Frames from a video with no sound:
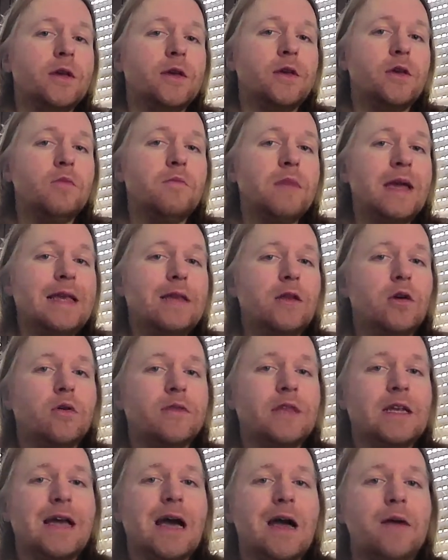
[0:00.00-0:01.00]
You may know
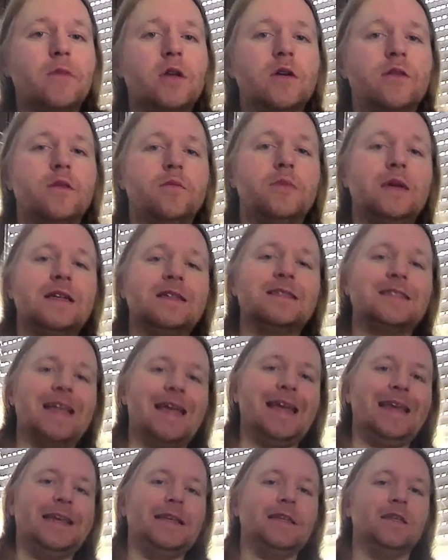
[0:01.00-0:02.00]
that I'm not the biggest
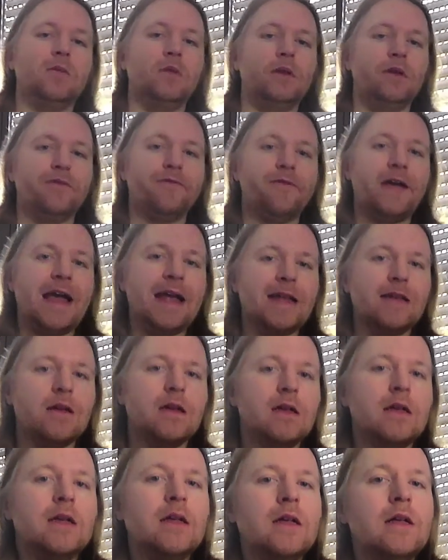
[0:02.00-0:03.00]
AEW fan,
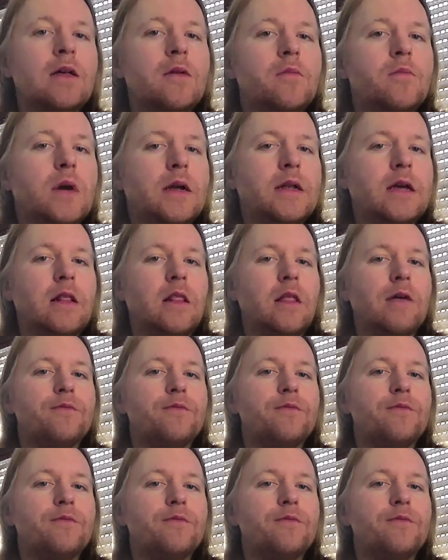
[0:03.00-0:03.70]
but I love